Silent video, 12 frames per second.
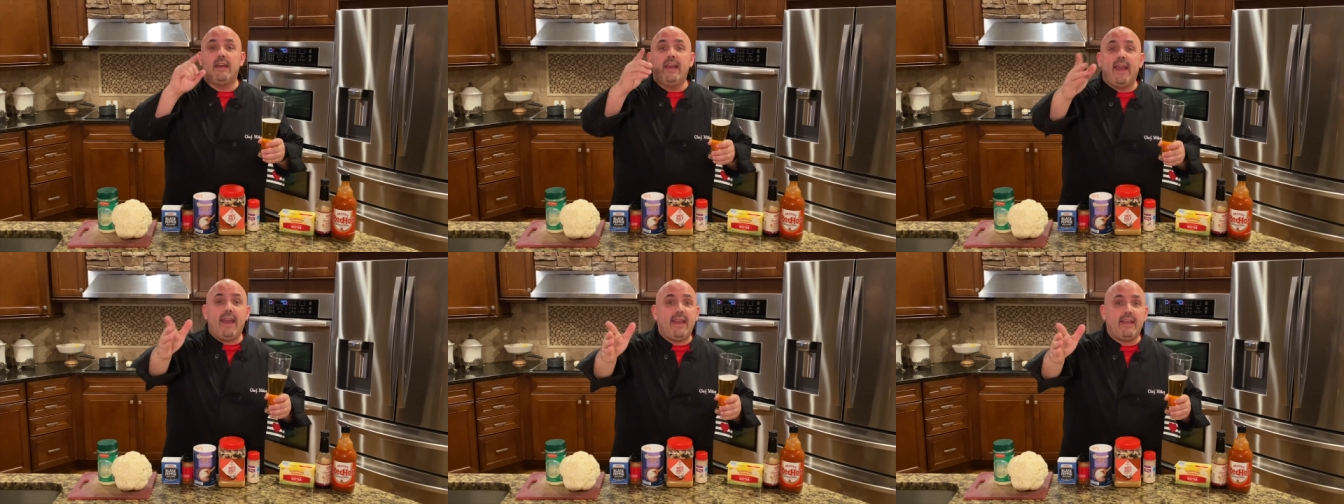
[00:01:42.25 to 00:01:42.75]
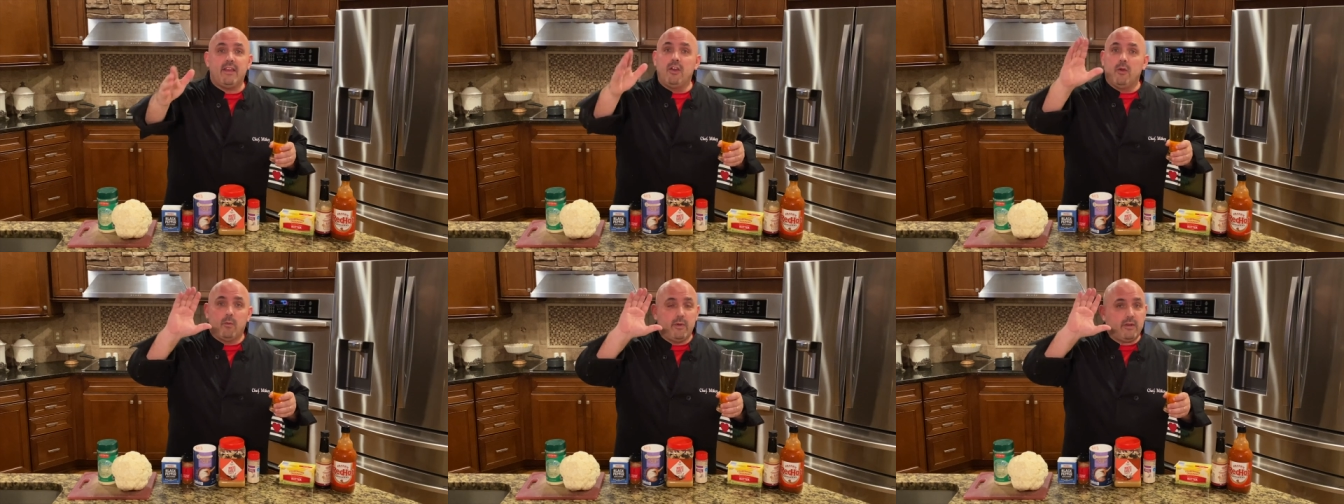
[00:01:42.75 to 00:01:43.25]
Hey,
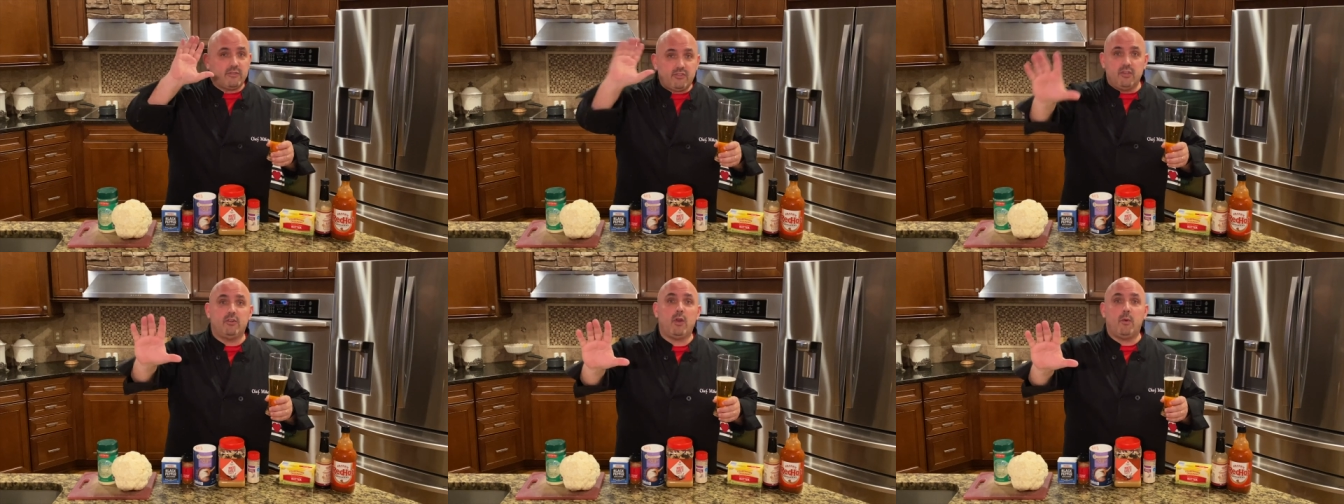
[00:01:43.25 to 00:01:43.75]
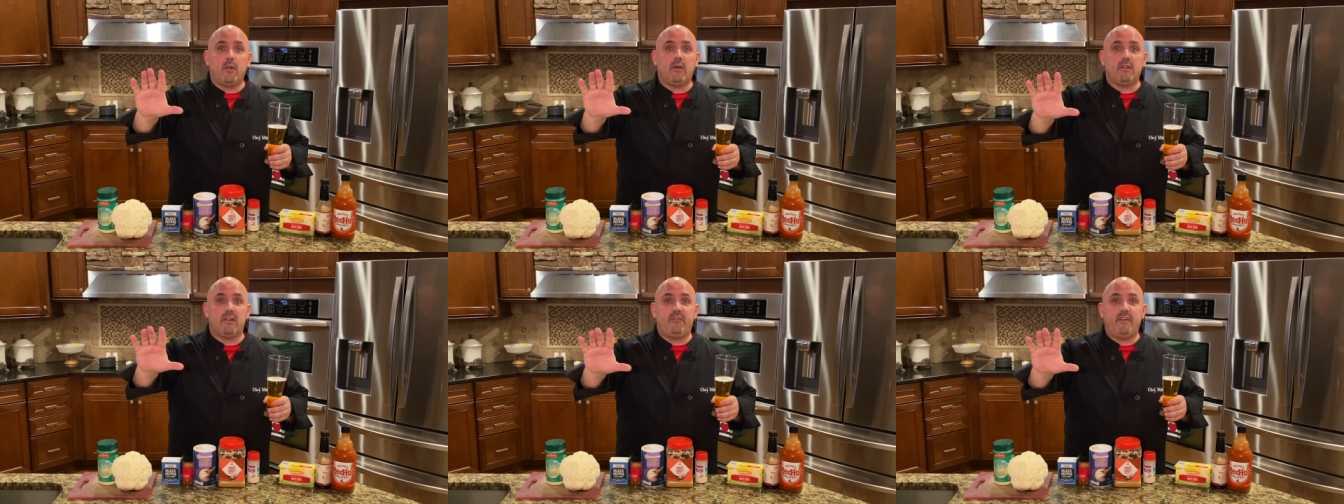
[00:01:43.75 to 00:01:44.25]
we are still going on
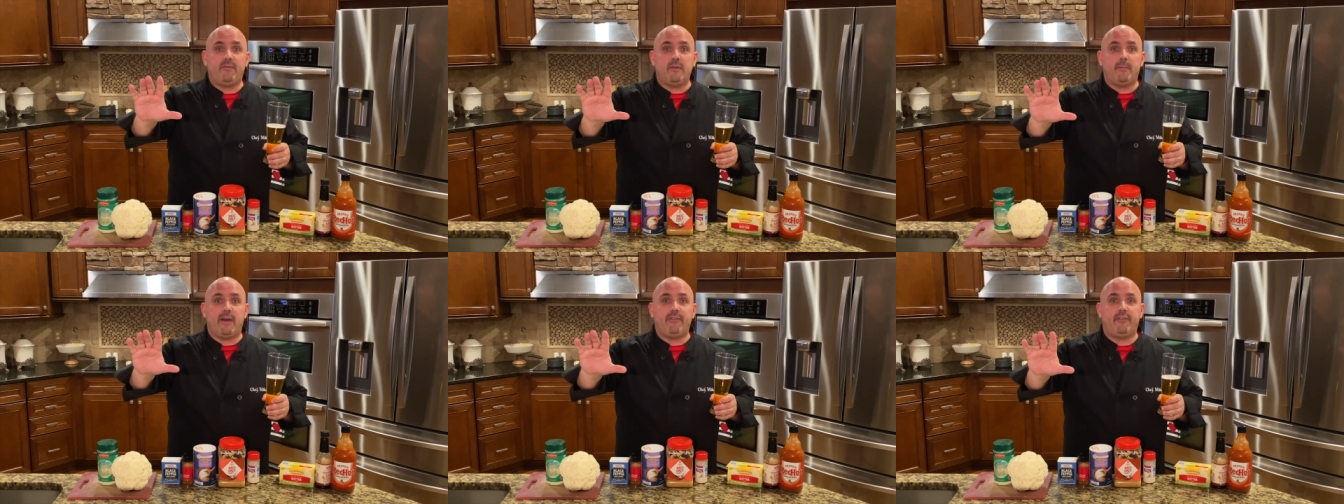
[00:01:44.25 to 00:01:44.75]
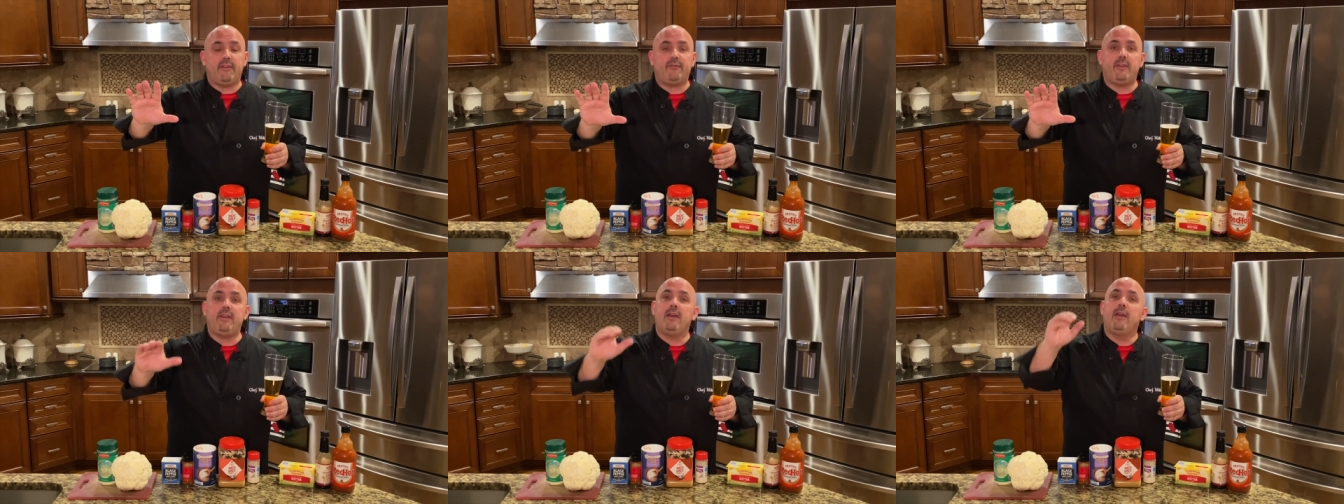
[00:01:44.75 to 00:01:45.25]
to the 50 by
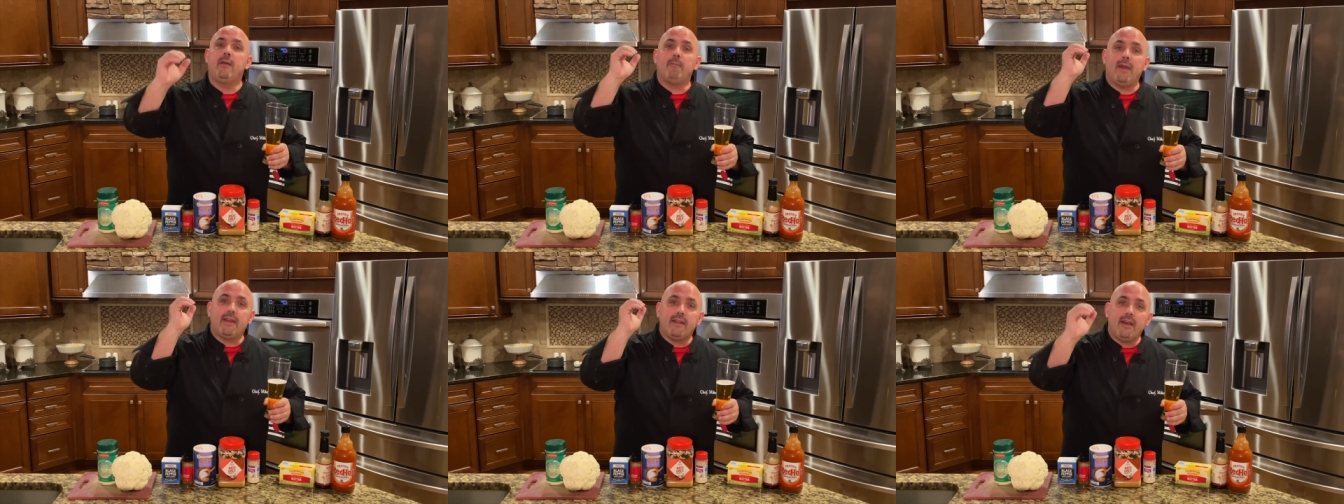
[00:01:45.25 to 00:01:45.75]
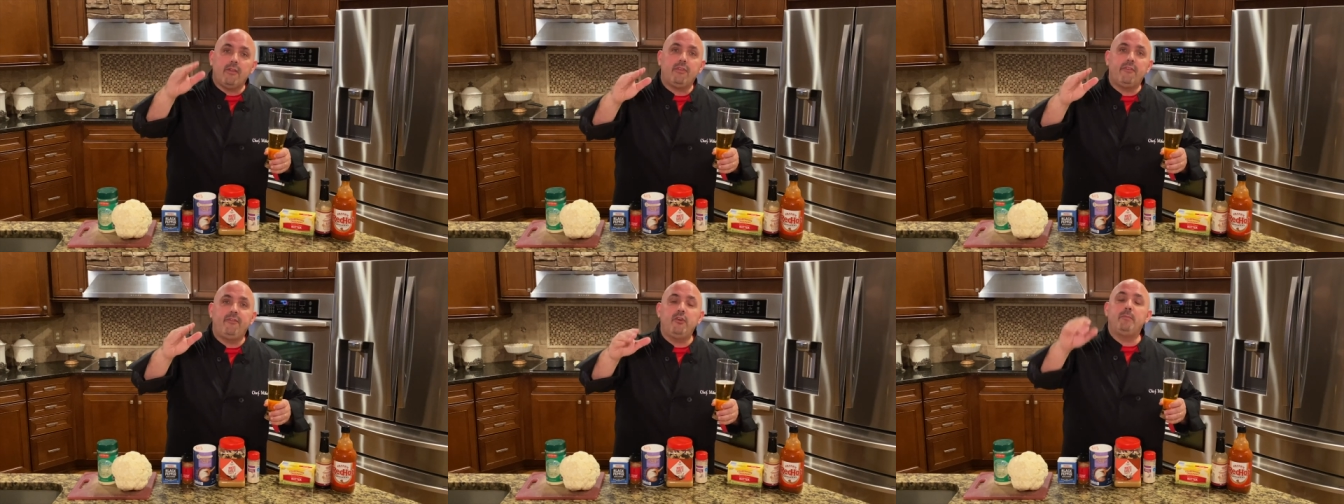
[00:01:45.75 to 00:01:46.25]
50, making healthy
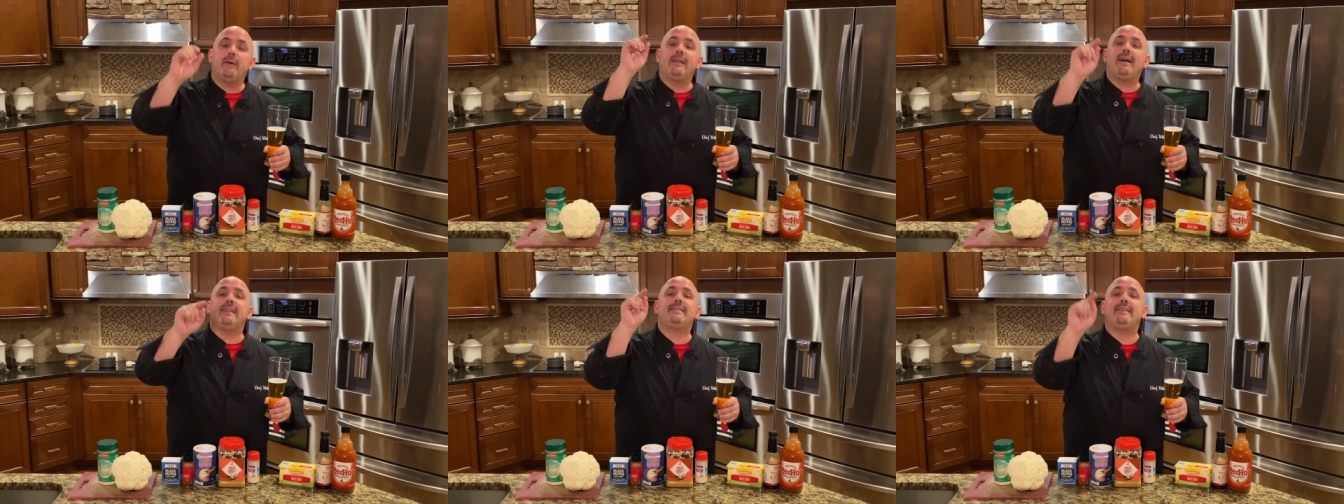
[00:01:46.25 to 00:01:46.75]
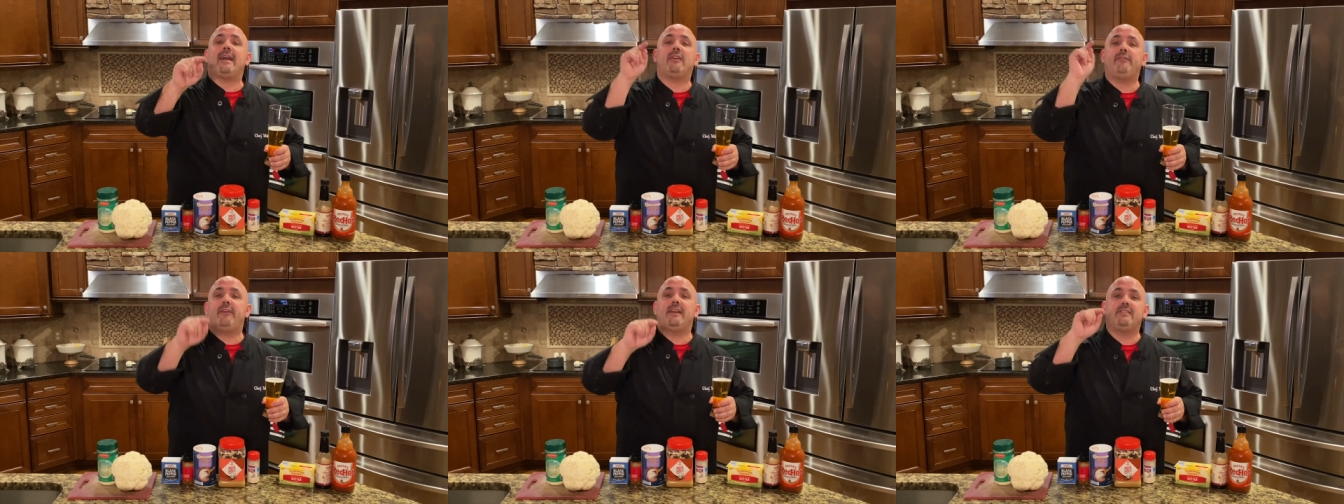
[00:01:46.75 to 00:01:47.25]
food, but not
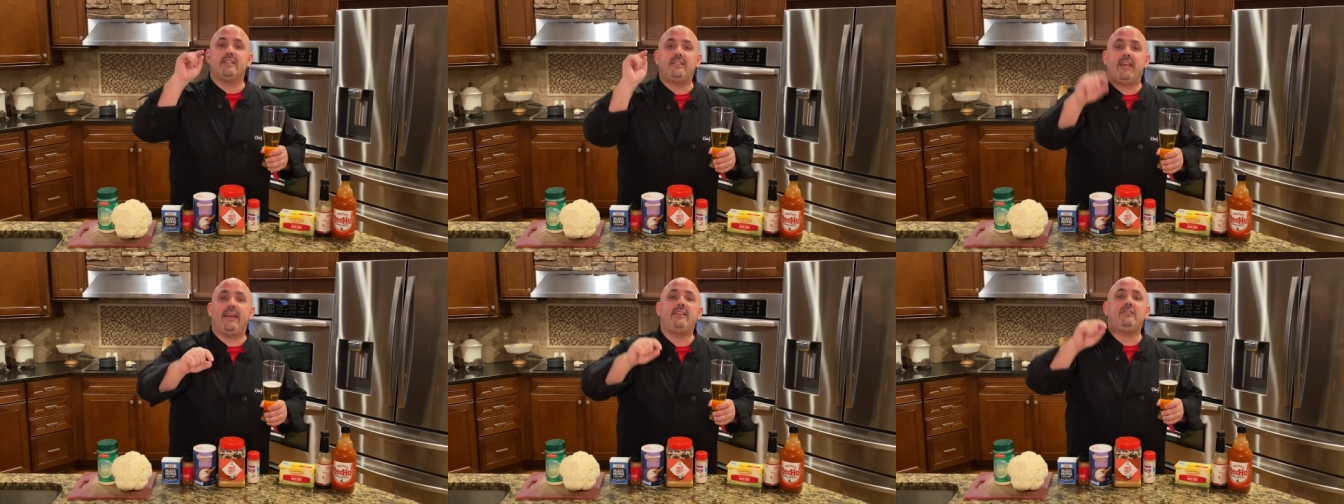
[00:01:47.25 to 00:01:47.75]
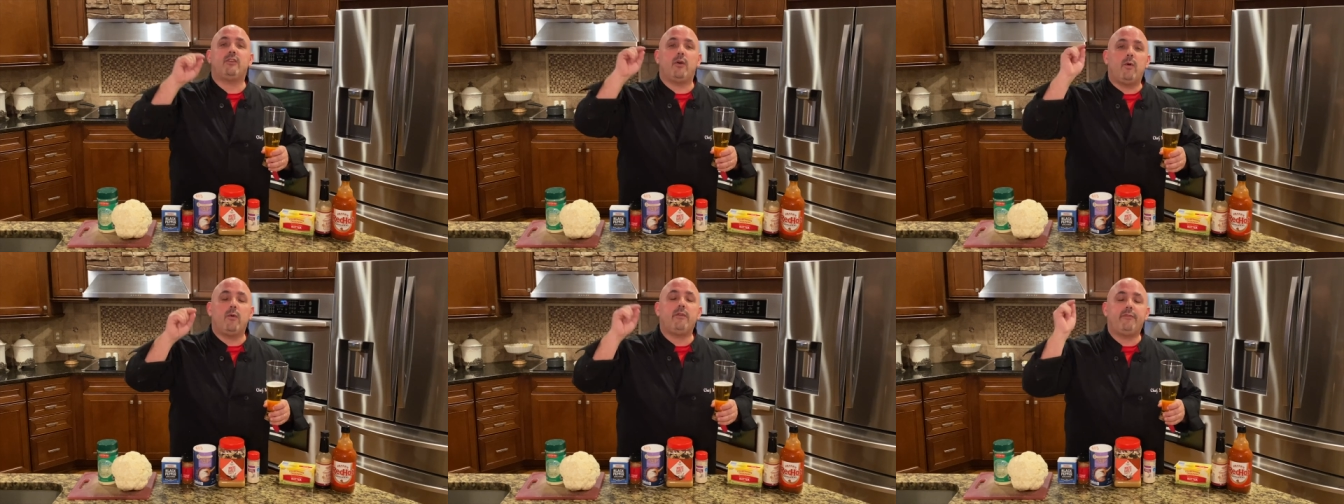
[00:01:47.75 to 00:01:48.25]
sacrificing taste
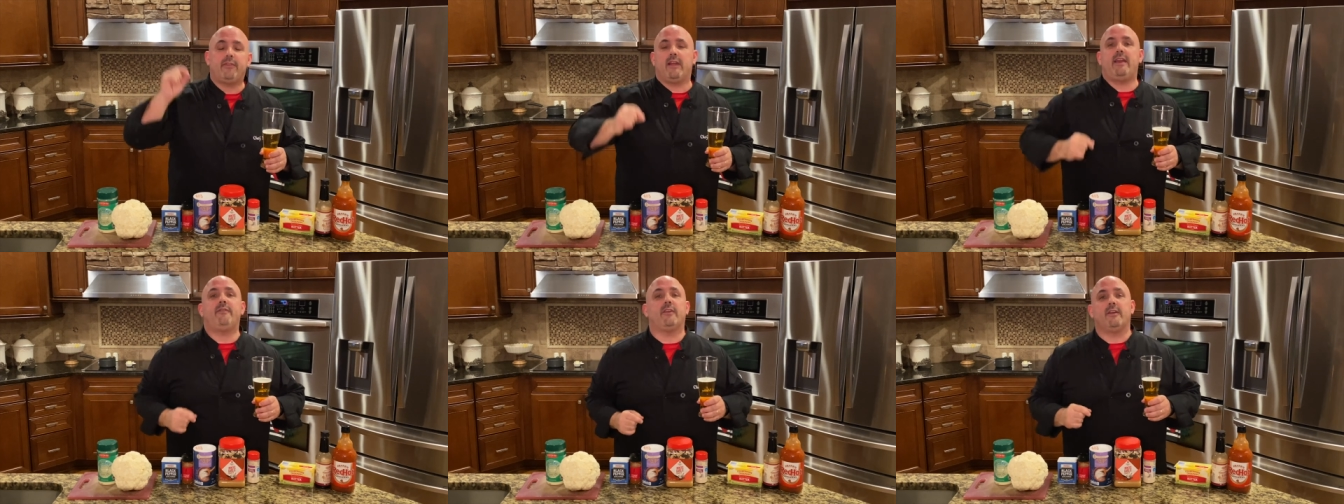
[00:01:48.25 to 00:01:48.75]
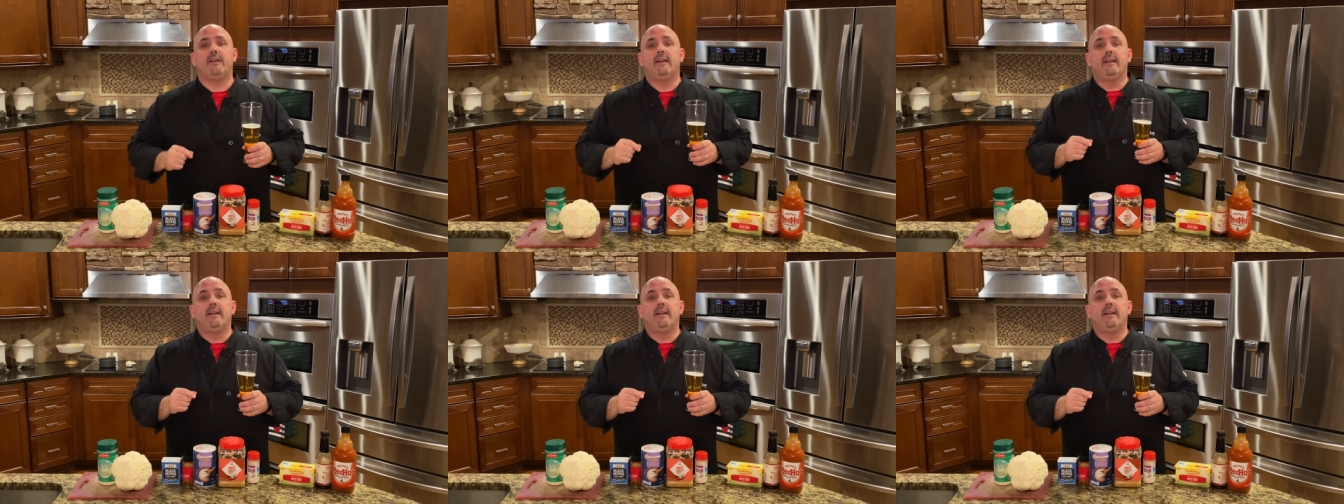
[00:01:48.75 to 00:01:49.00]
or flavor.